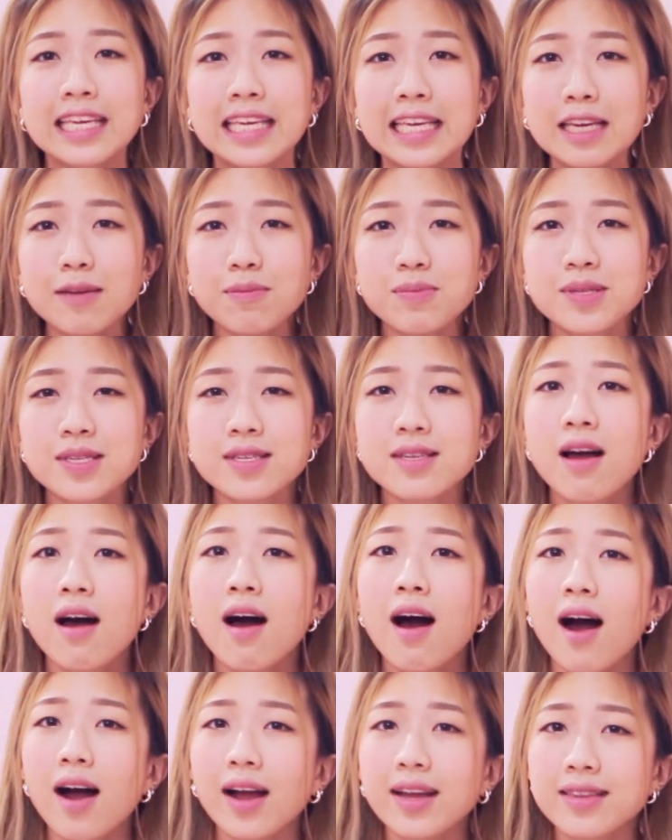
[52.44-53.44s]
hips,
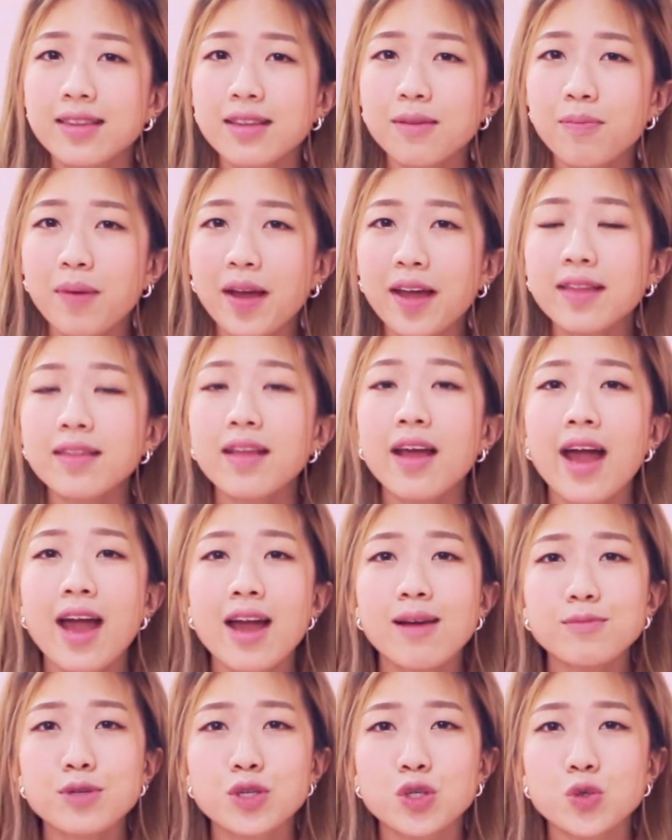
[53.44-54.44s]
IT band,
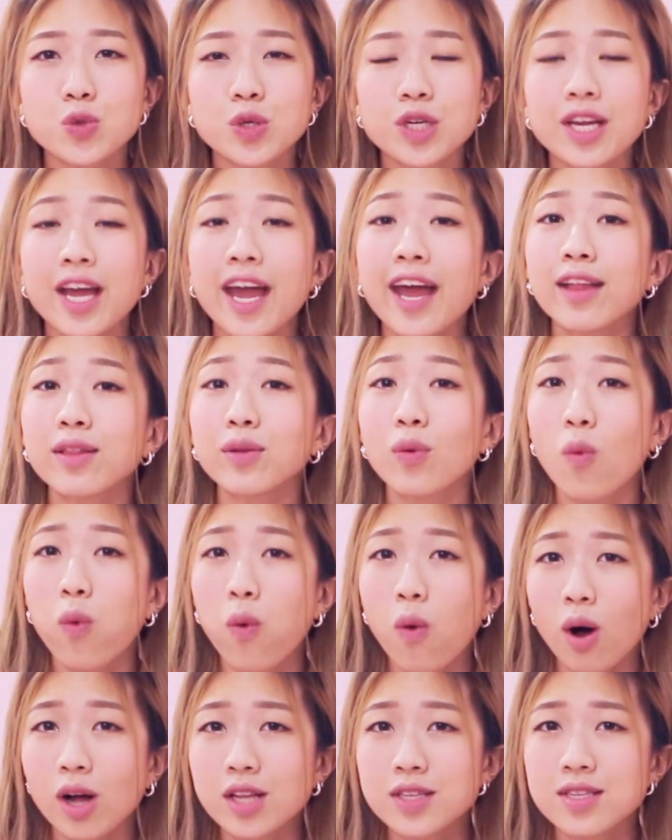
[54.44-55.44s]
hamstring and
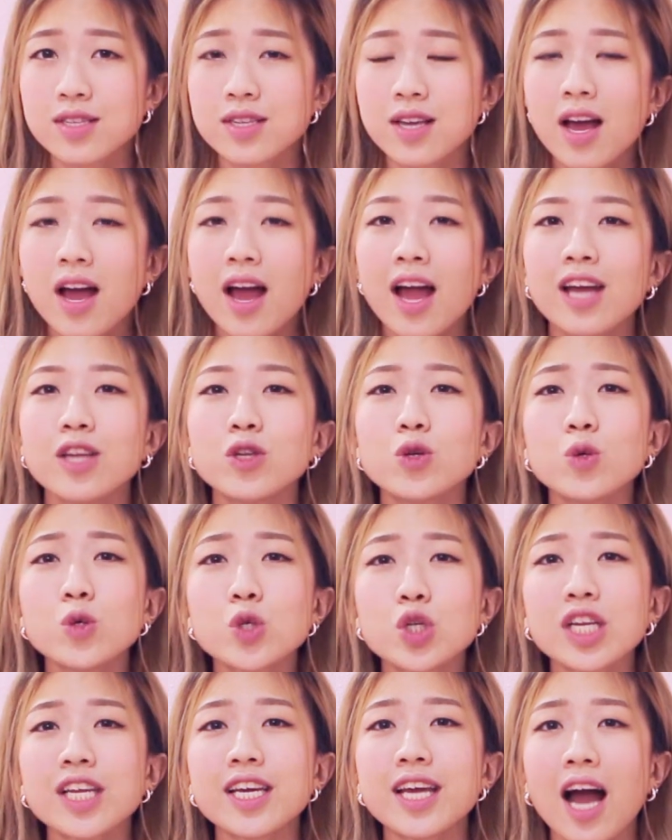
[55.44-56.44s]
quads. And
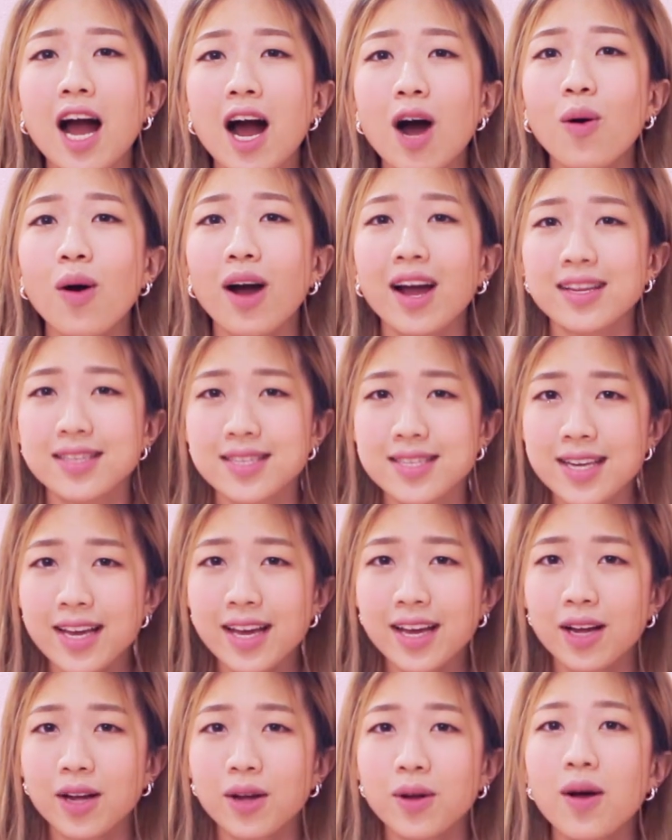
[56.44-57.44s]
usually how I
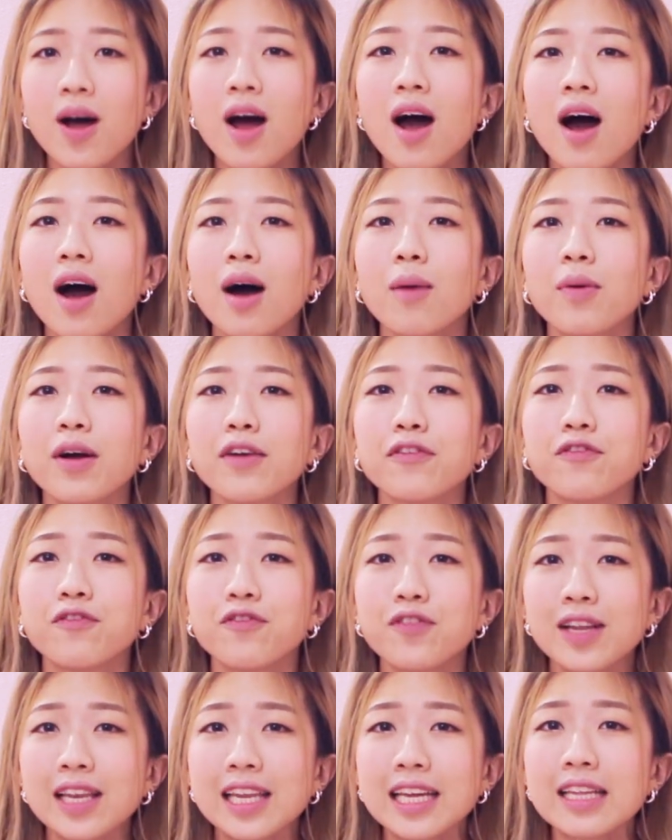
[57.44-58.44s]
tell are by
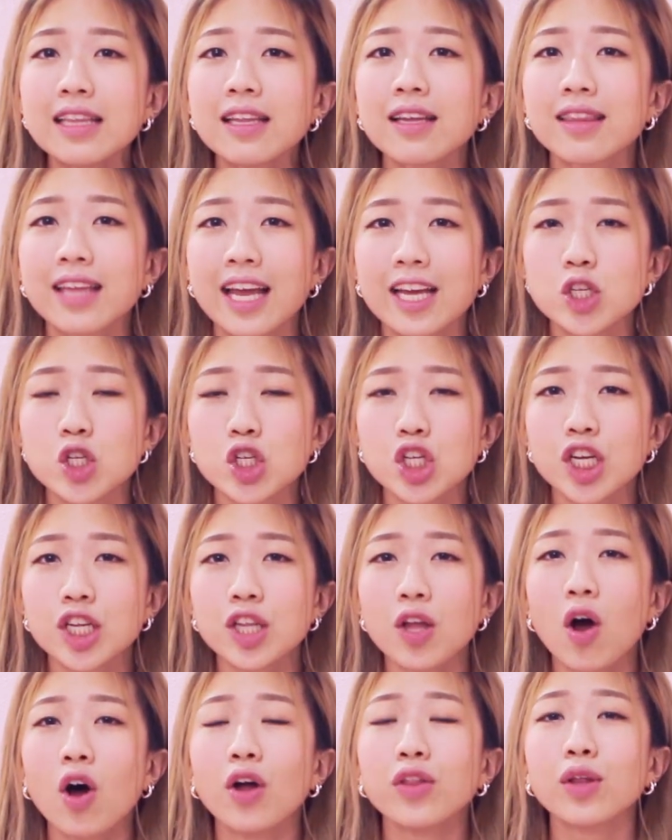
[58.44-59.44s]
feeling the tension
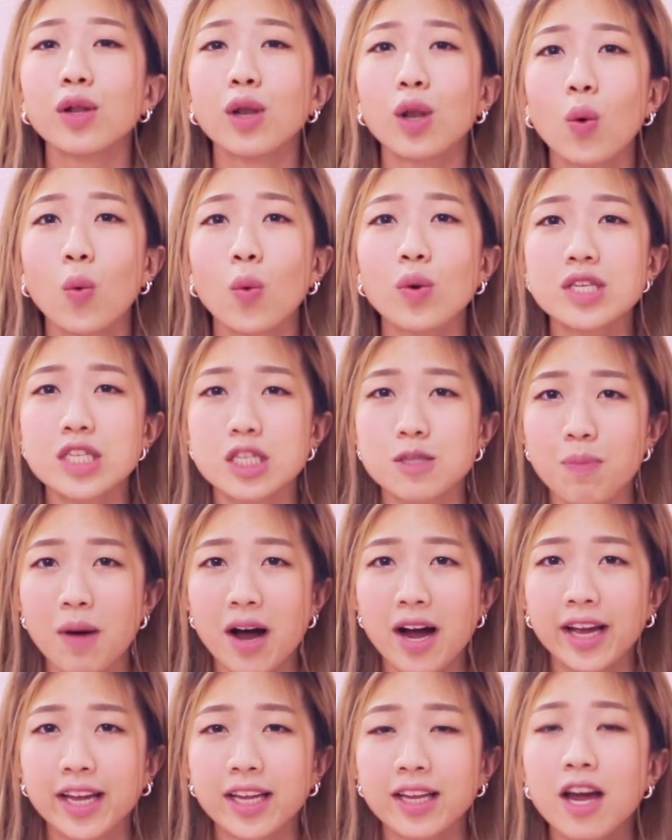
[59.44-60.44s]
on the lower
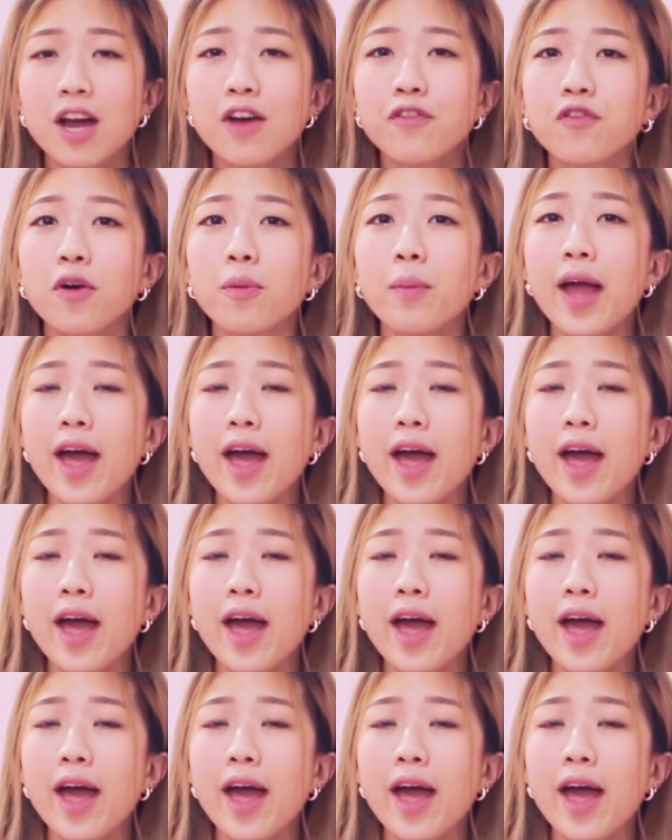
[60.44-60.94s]
spine from